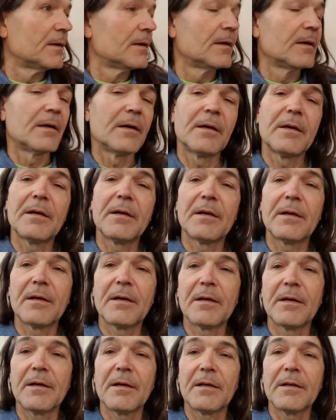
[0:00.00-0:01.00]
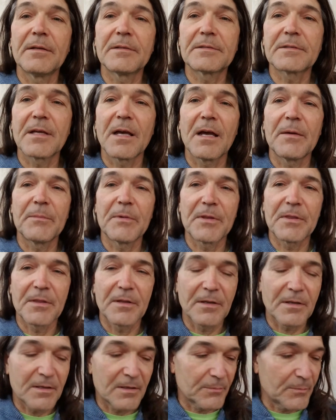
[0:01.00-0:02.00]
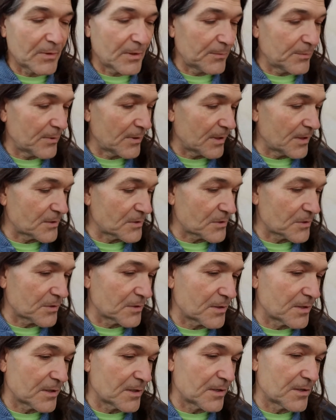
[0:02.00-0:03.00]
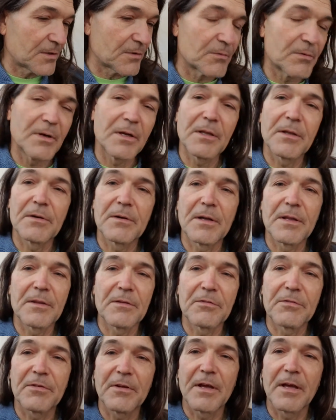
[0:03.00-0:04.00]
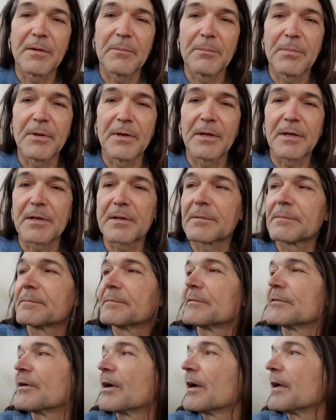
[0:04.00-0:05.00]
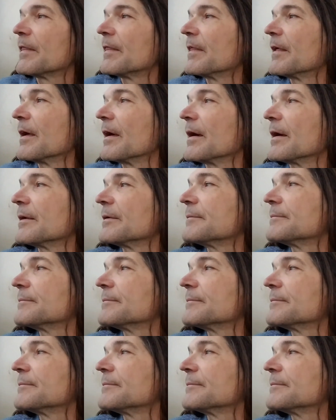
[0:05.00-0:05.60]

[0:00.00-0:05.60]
And it's got me thinking maybe I should get a derailleur on the fat bike ride that.